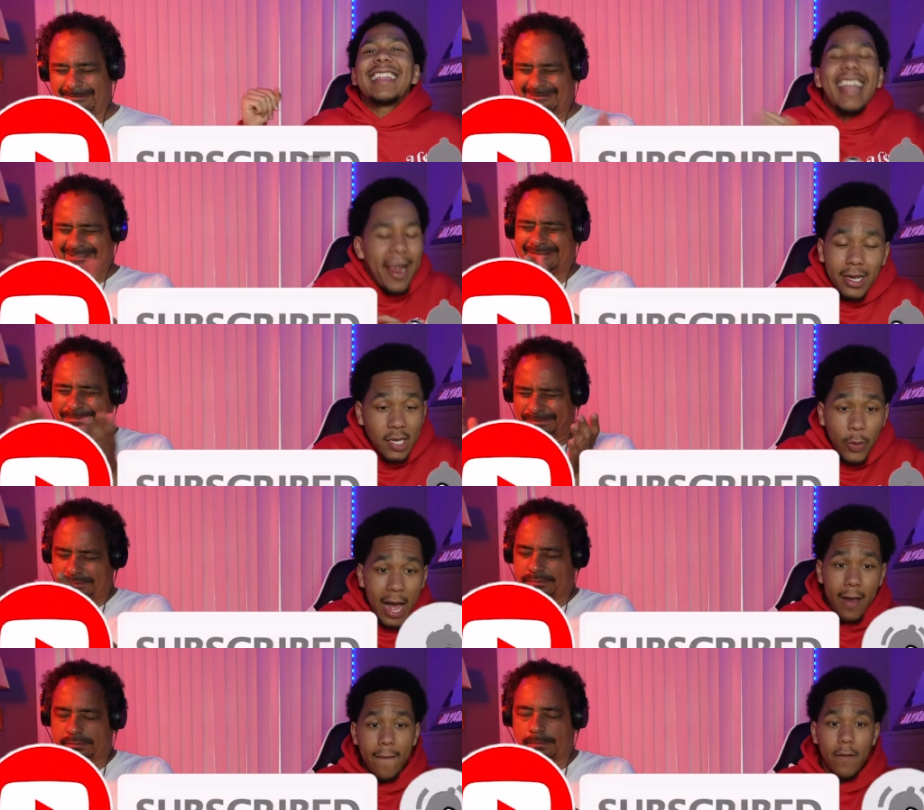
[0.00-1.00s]
Speaker 1: Damn, so we
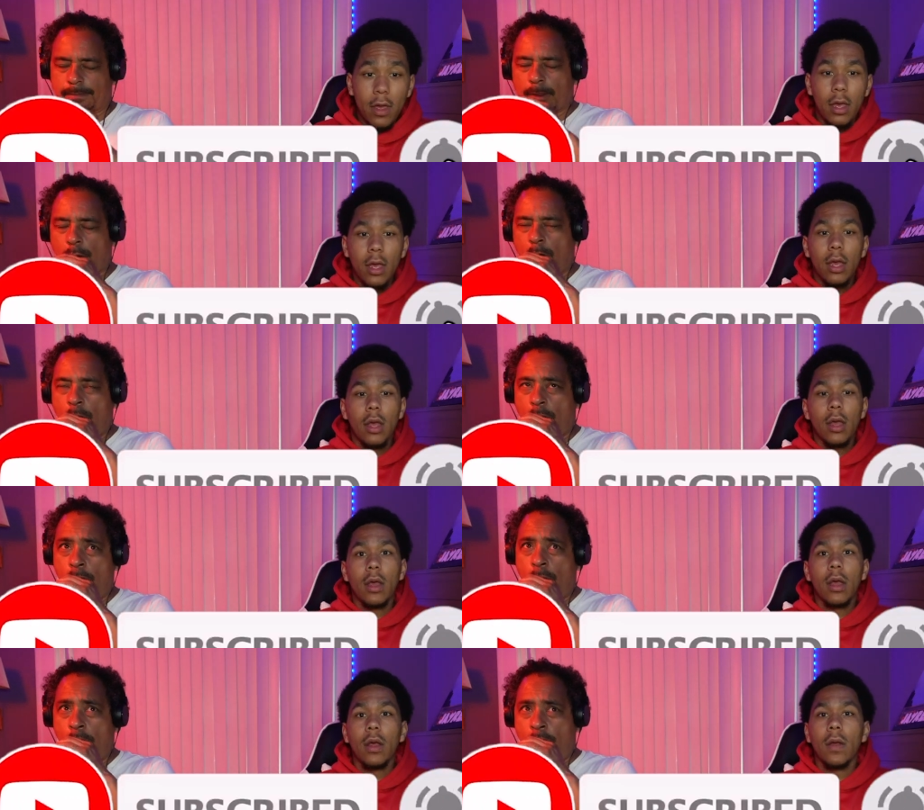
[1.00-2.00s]
got.
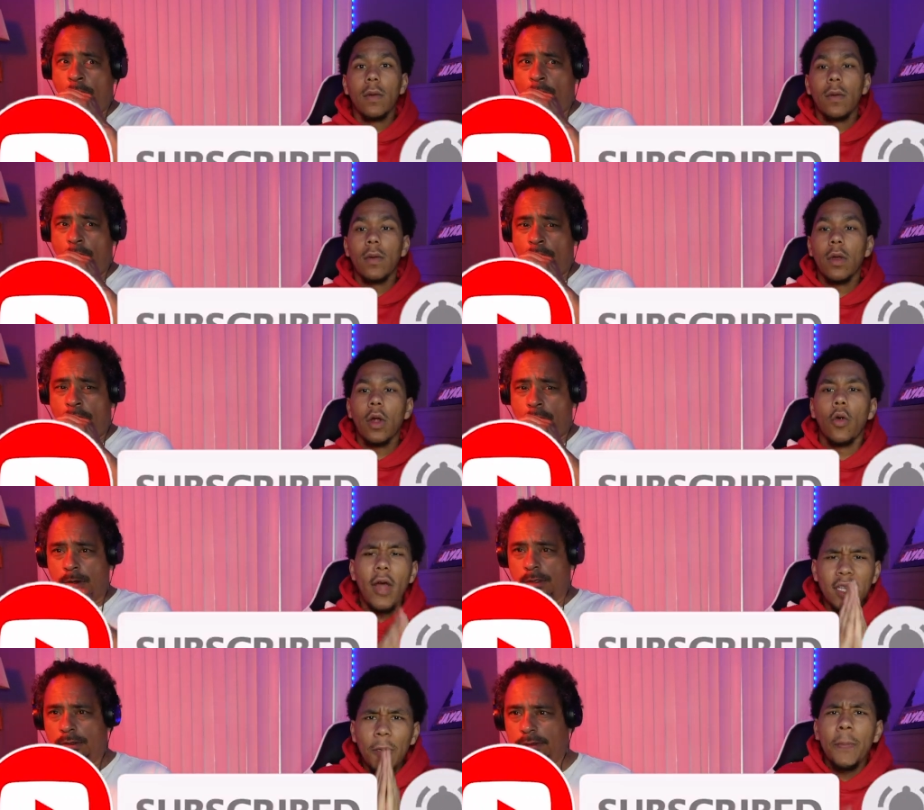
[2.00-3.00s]
Ooh, ooh.
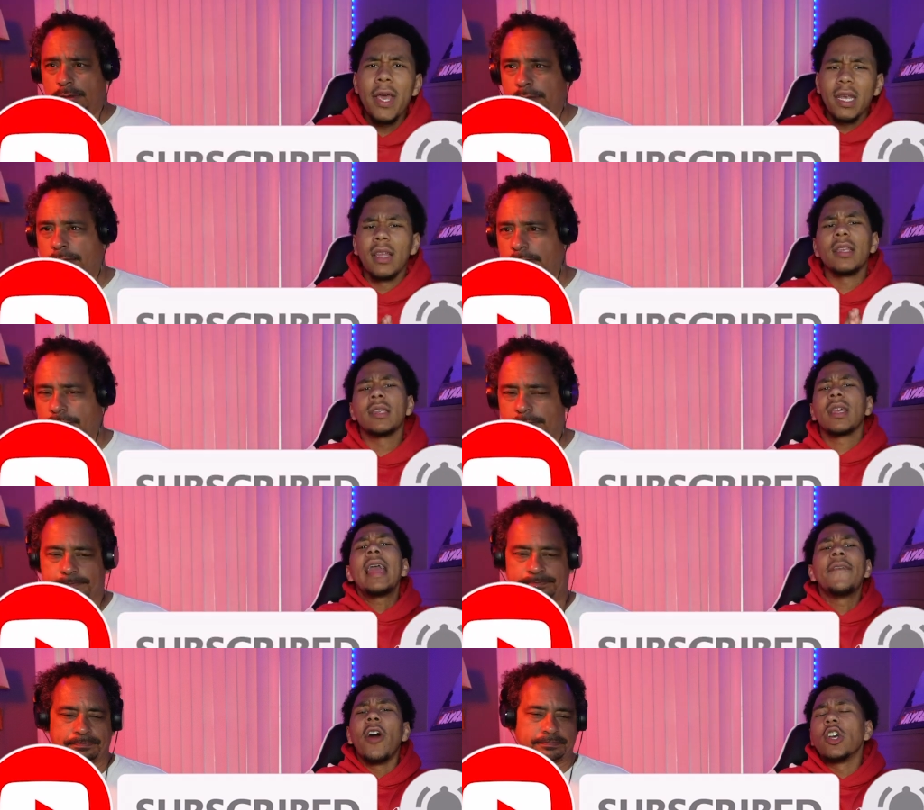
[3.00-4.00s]
Rest in peace. I think this is
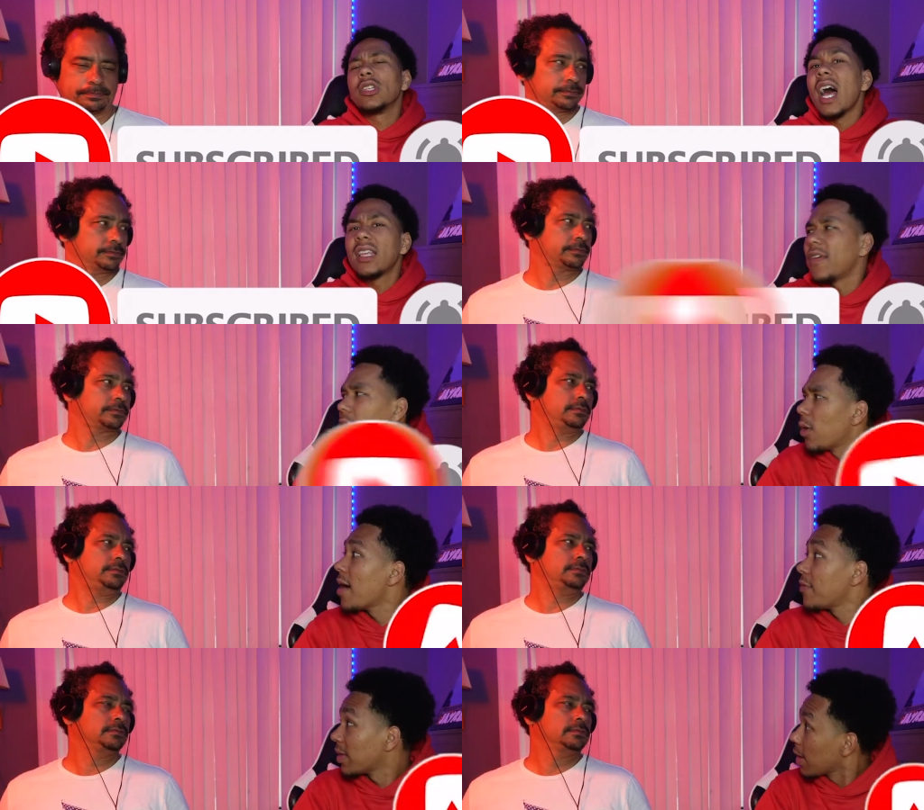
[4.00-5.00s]
King Von's last video
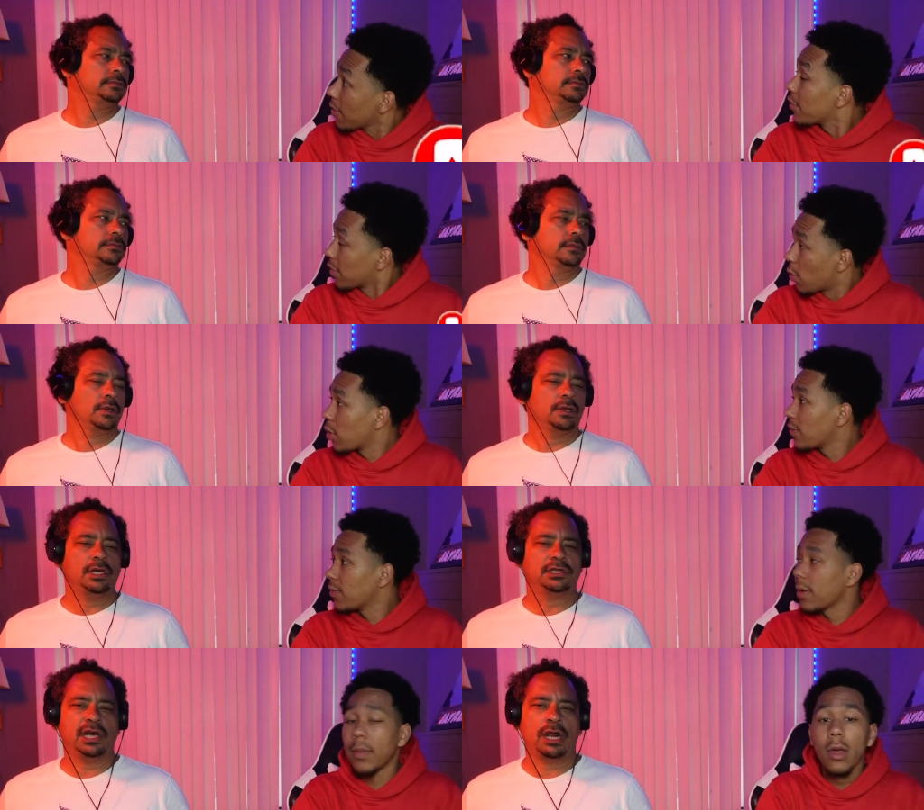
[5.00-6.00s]
ever that they ever recorded for
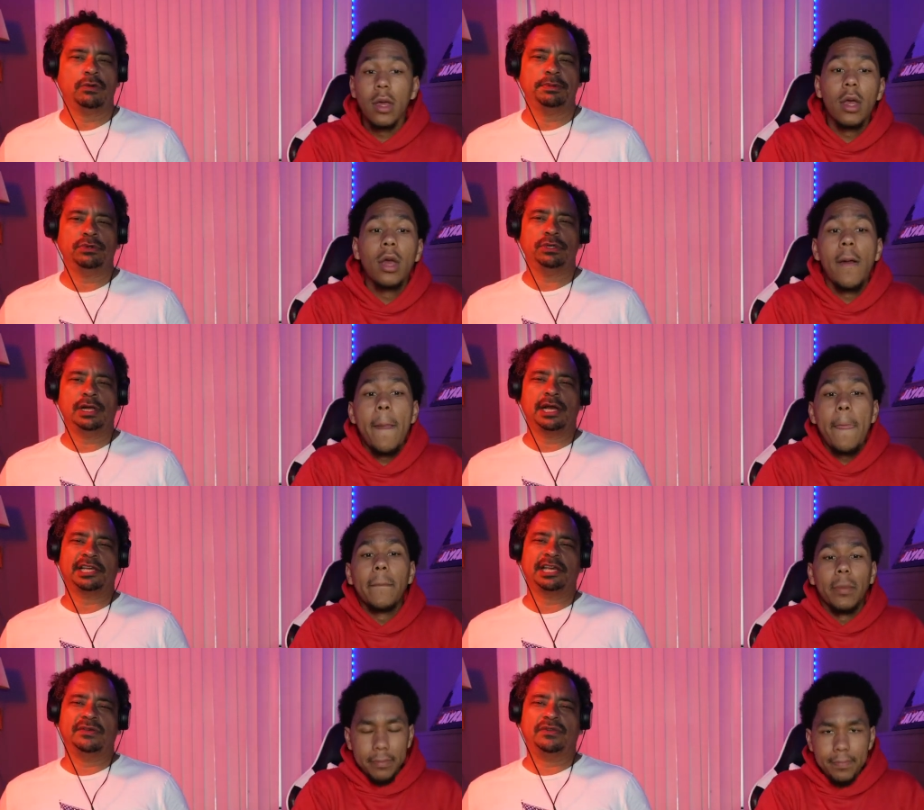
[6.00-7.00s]
yeah, Shout
Speaker 2: out. We've been doing a lot of
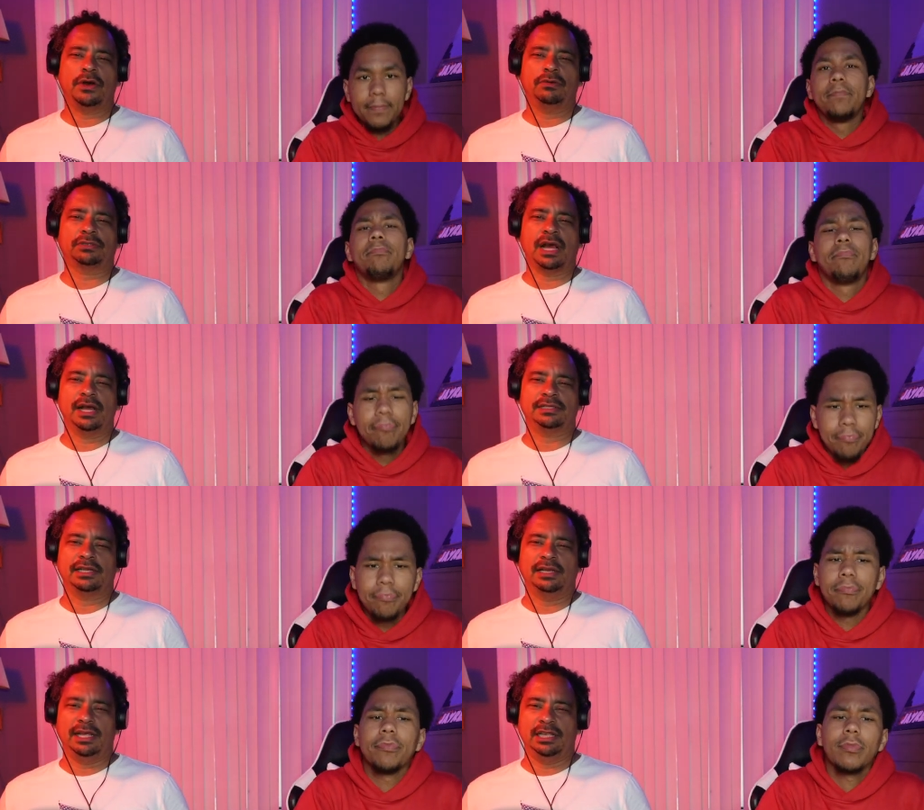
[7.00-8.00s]
King Von
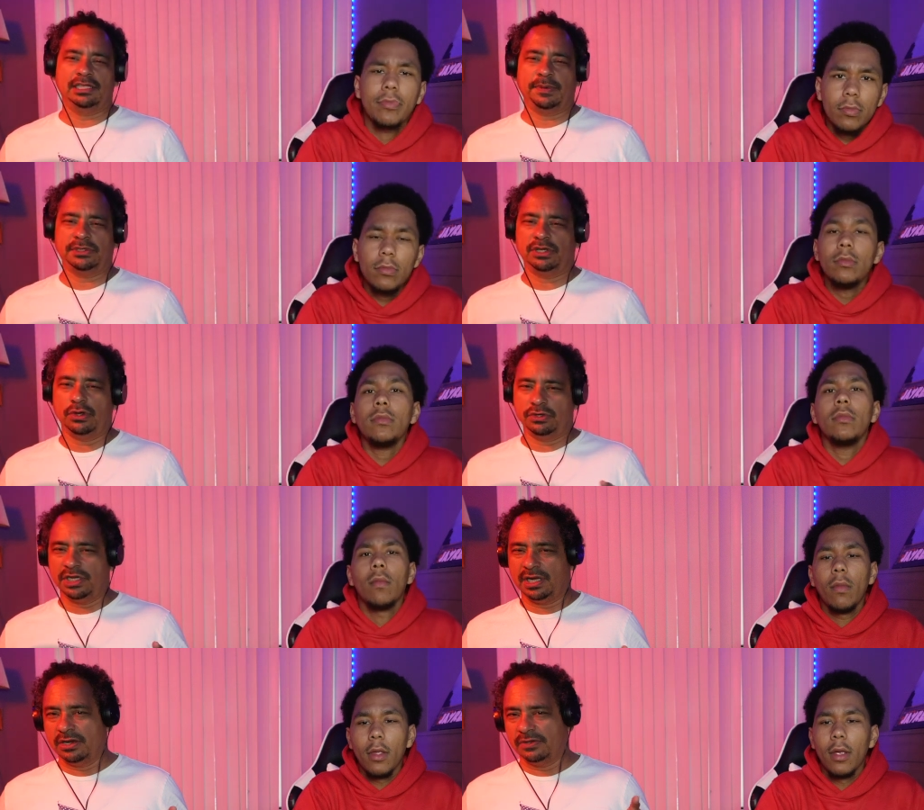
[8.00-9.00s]
content lately. Especially go
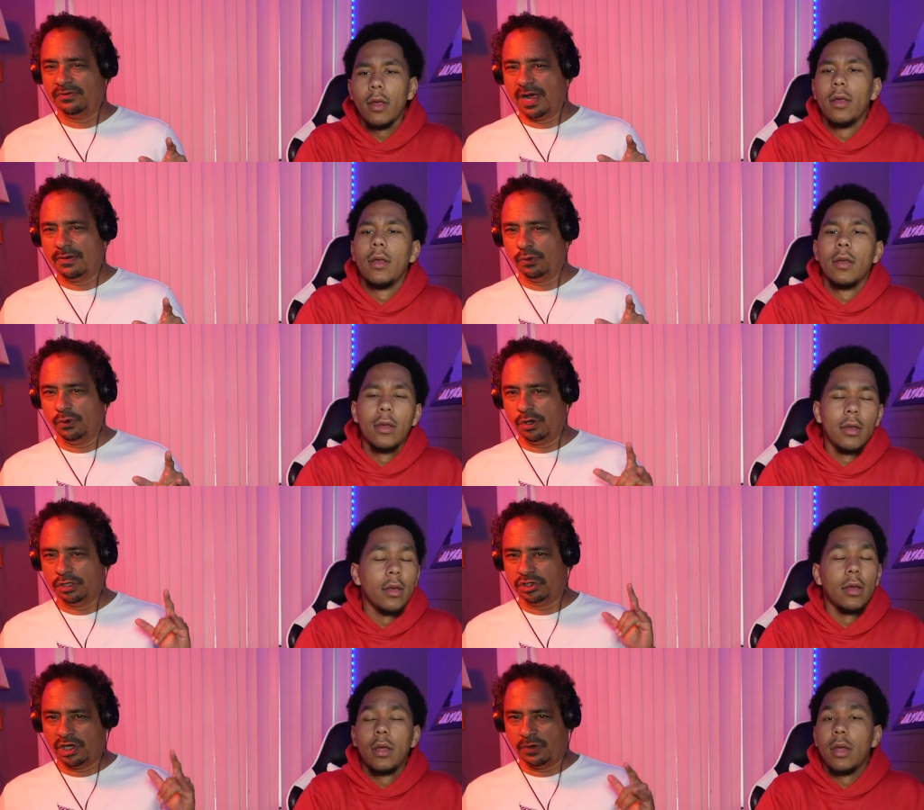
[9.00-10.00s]
check out his viral
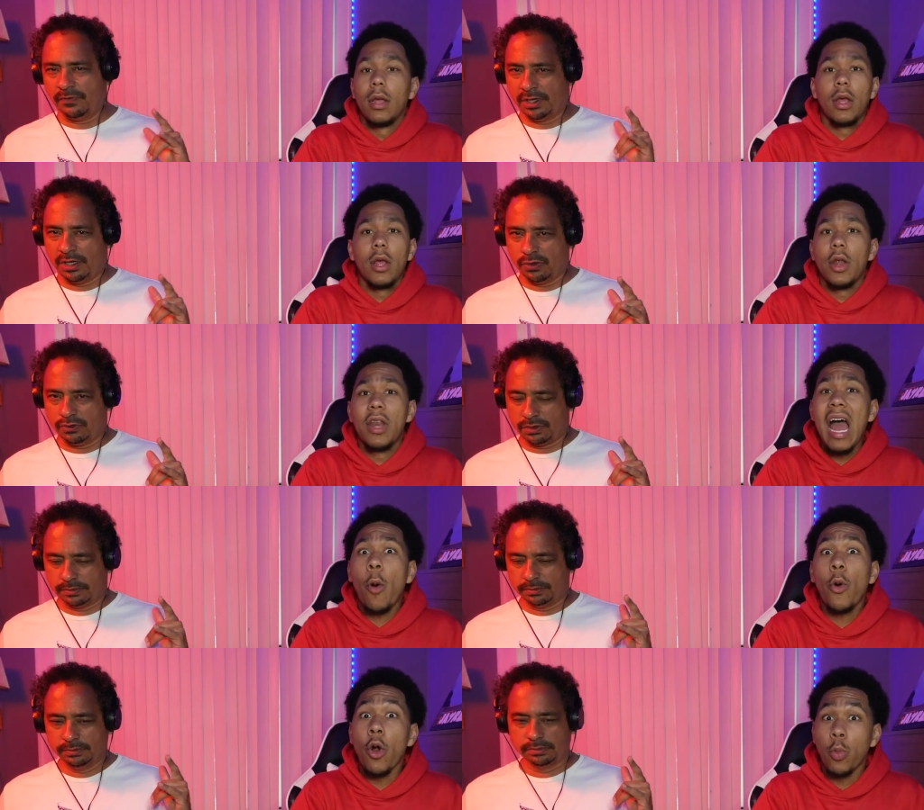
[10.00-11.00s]
uh, jail video. Now,
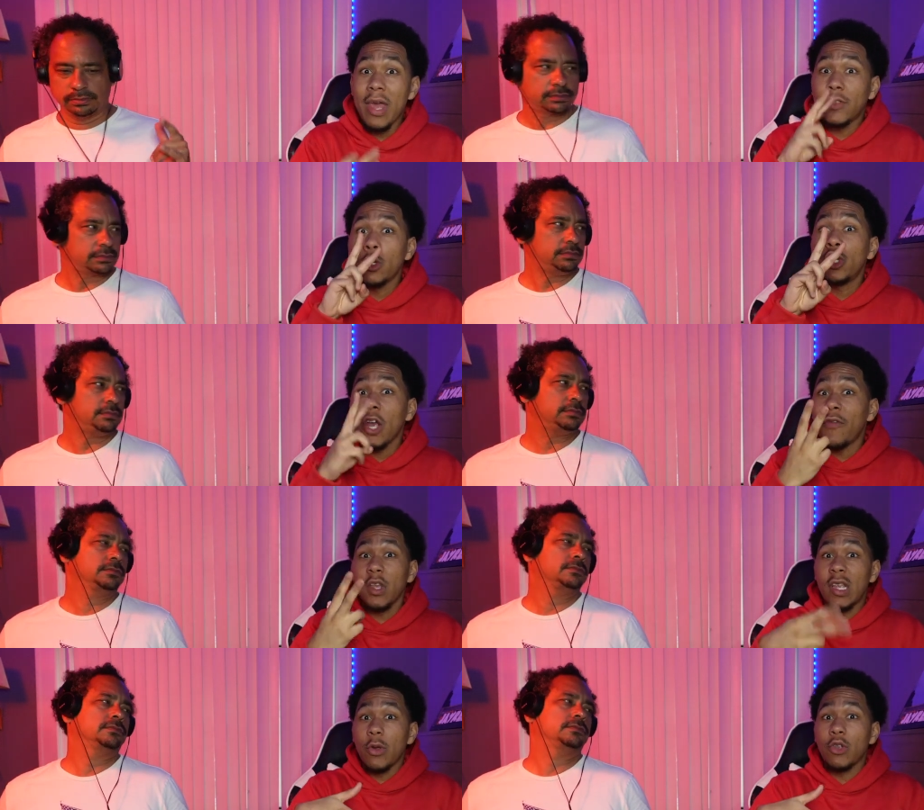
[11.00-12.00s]
word.
Speaker 1: We have two jail videos that we